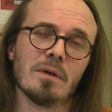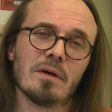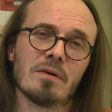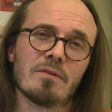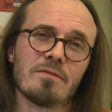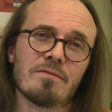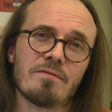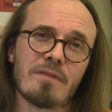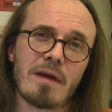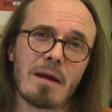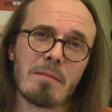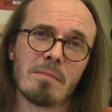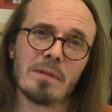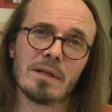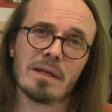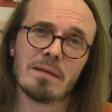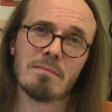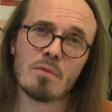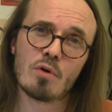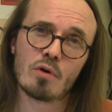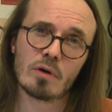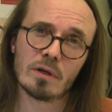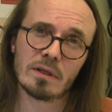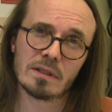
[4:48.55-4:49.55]
our family
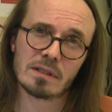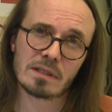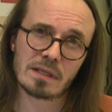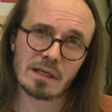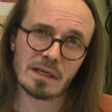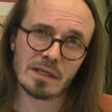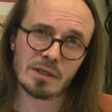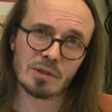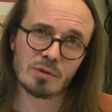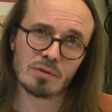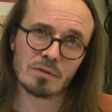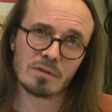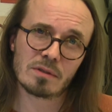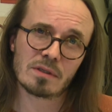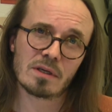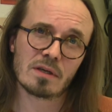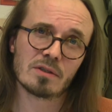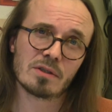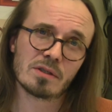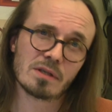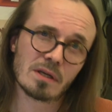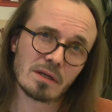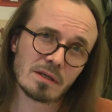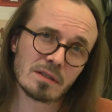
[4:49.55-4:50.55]
morning schedules, our
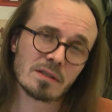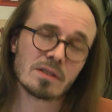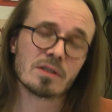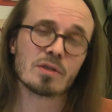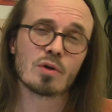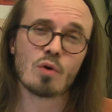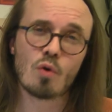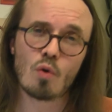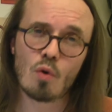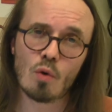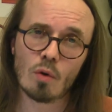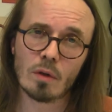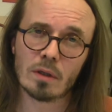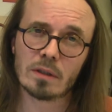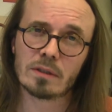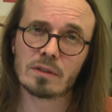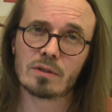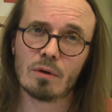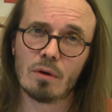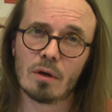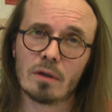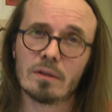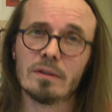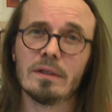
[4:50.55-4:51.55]
son's school and
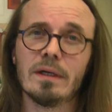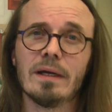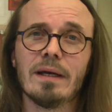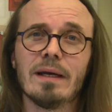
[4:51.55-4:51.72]
so on,